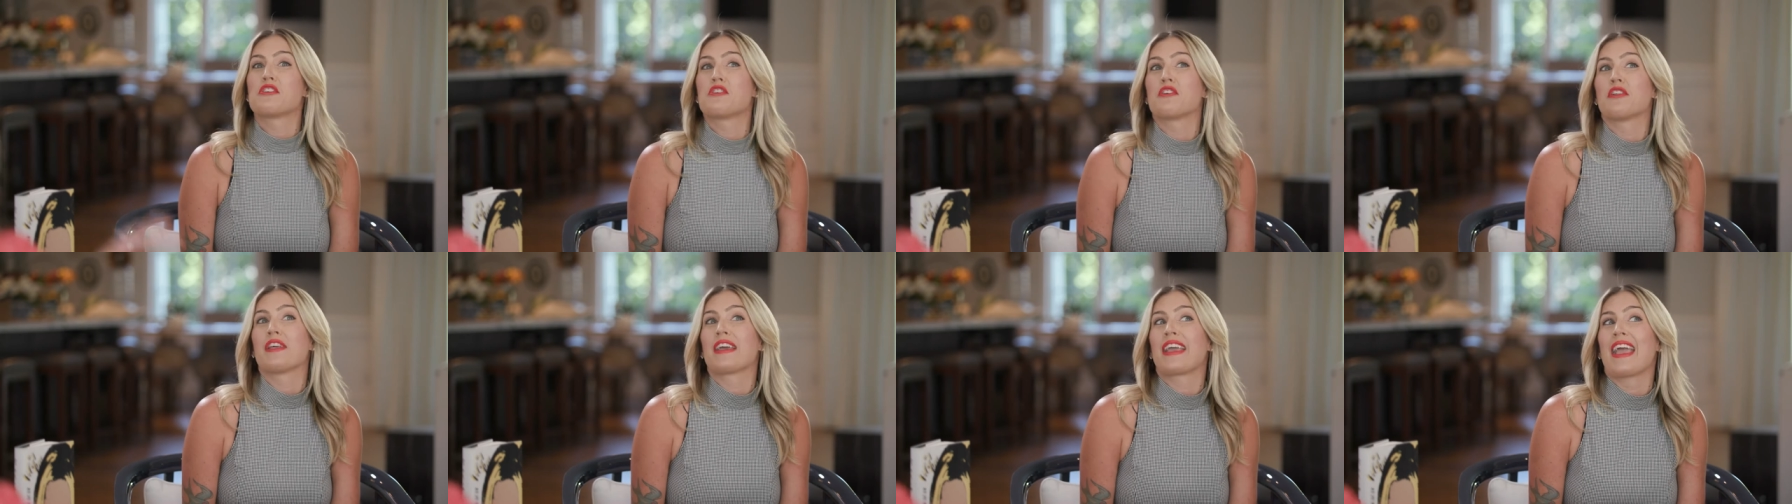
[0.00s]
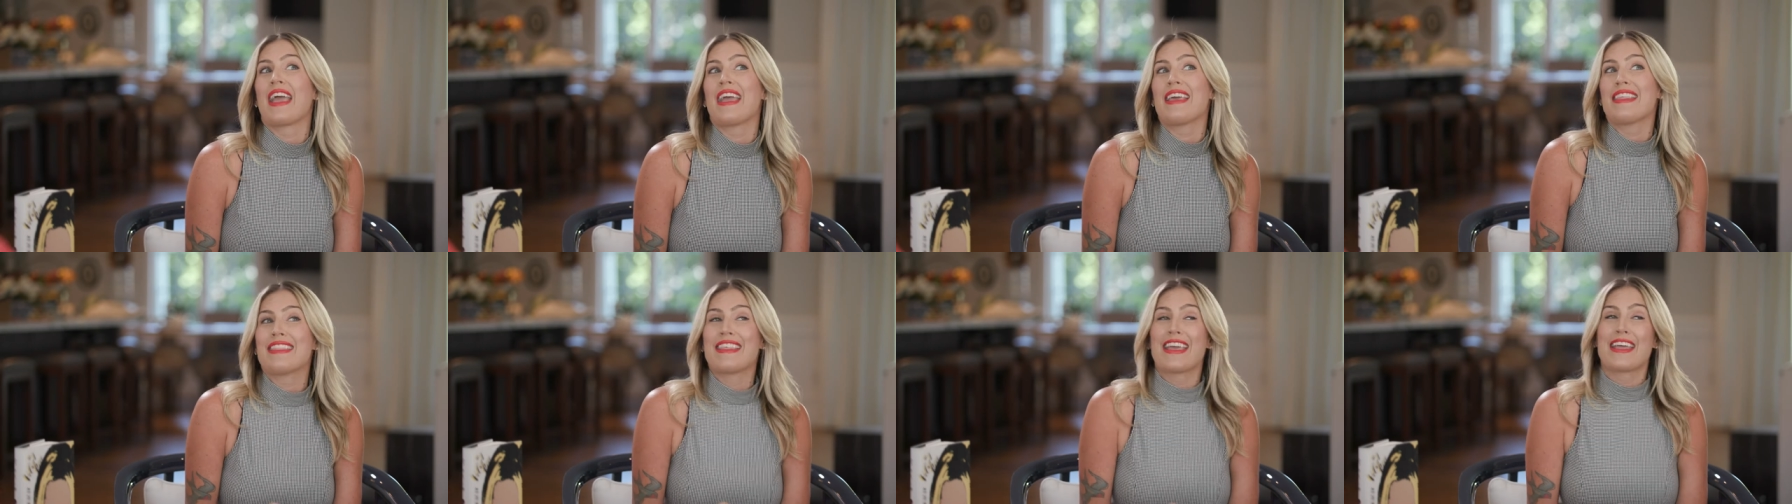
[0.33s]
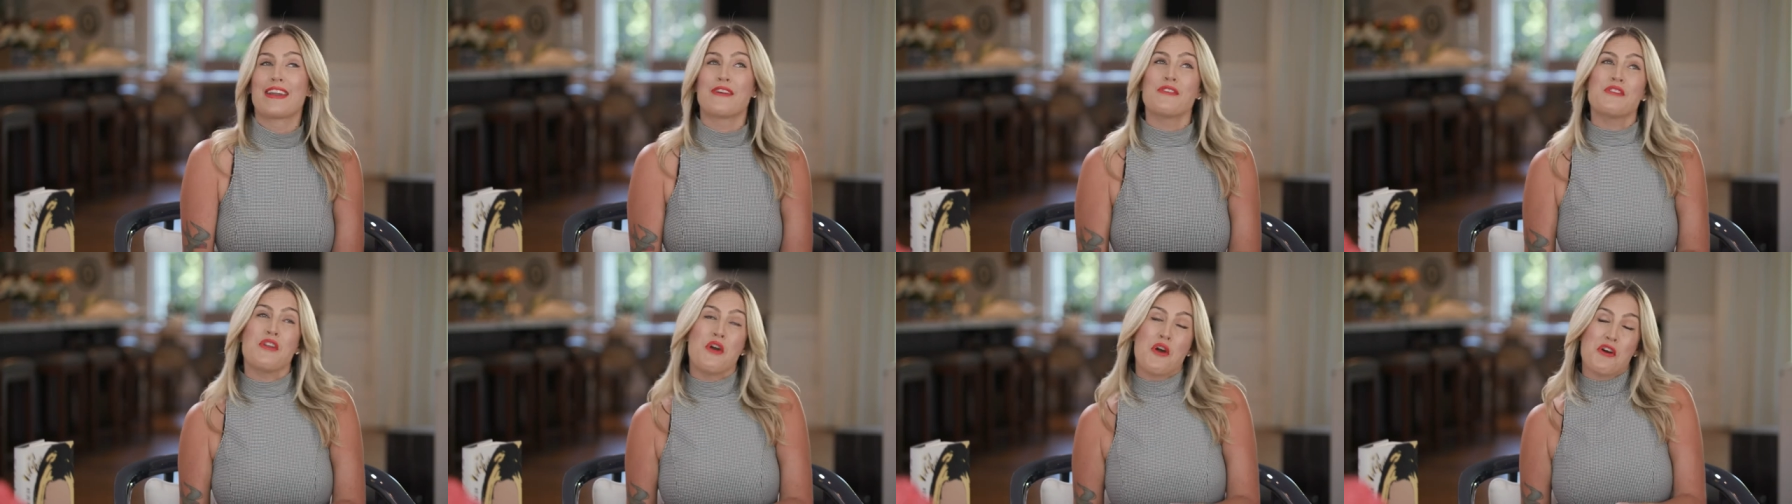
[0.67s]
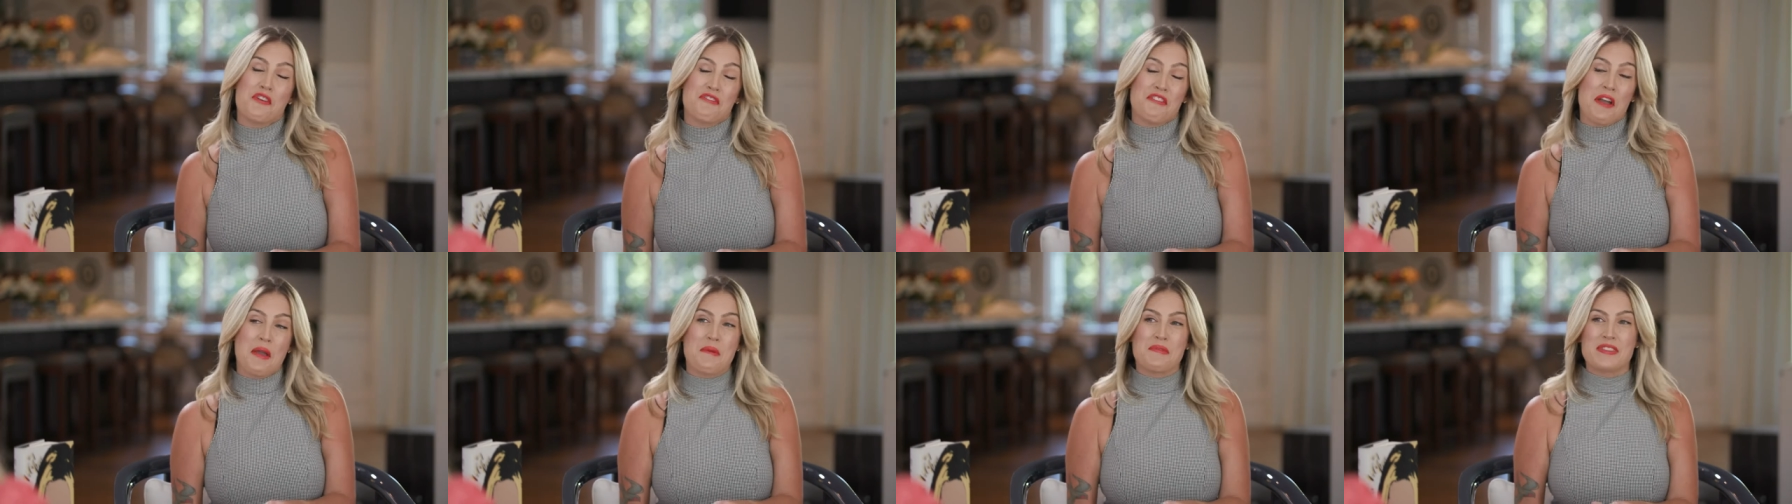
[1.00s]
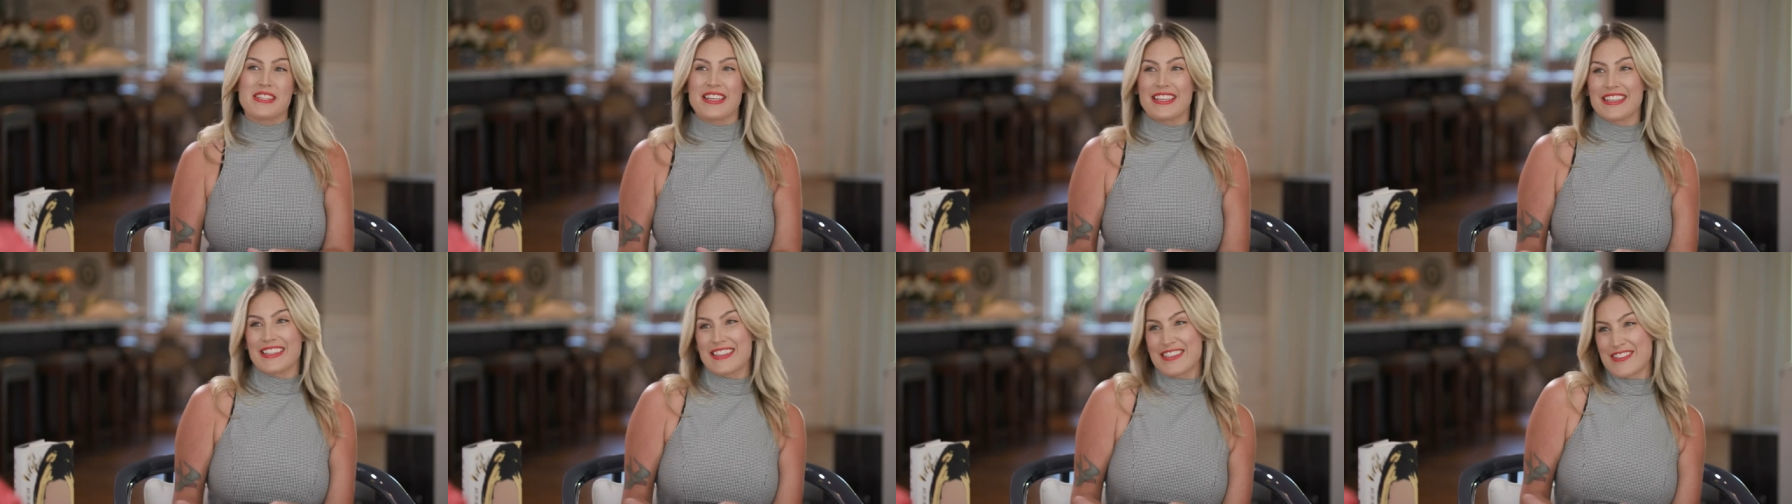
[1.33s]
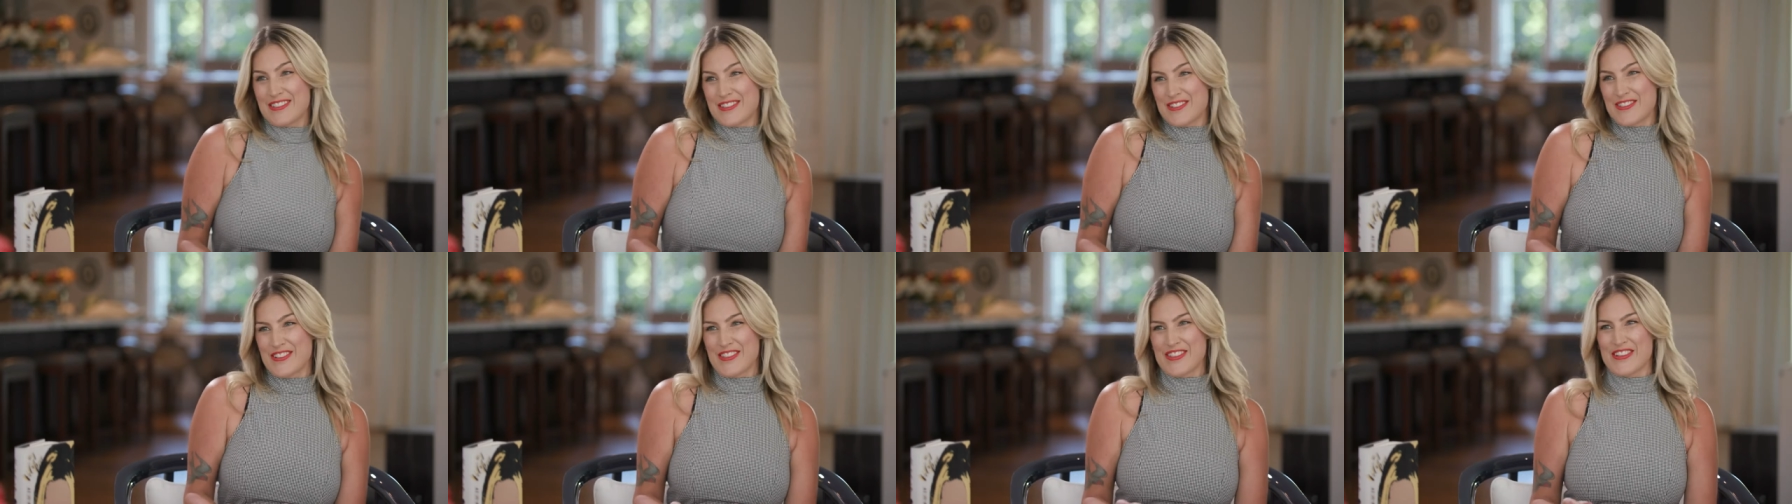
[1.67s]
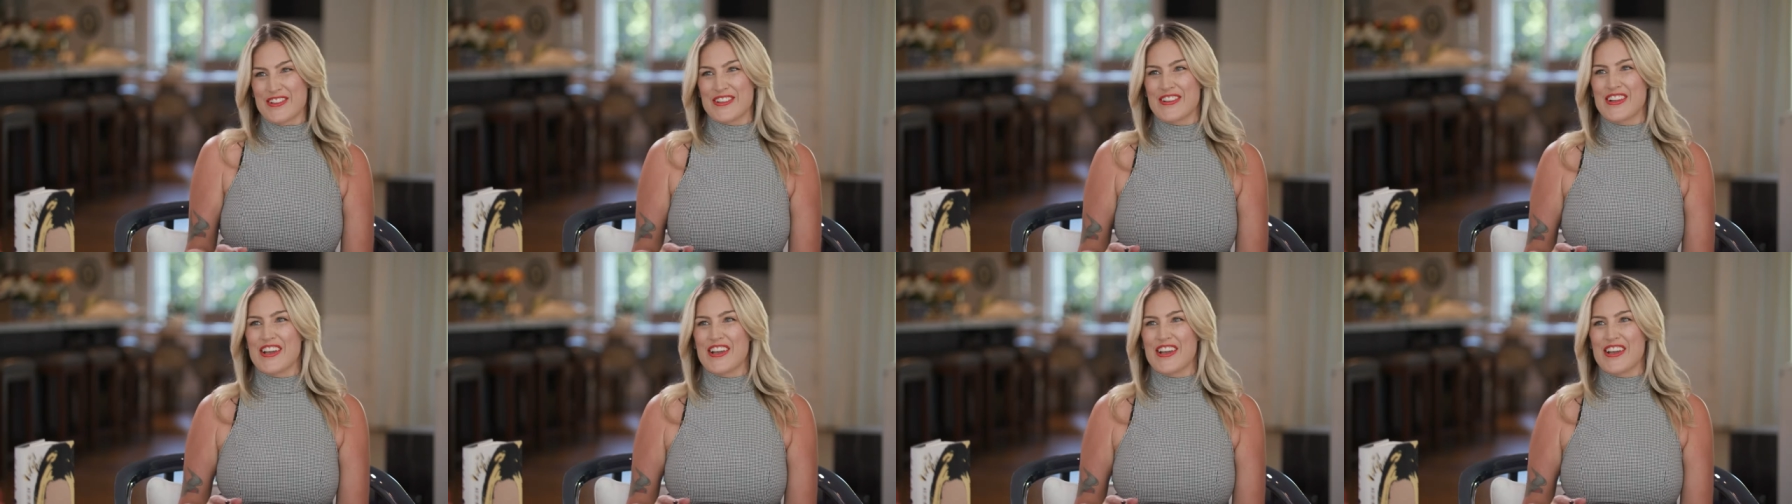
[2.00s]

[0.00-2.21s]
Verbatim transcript: You're exactly. like, hey, they don't know if I'm telling the truth or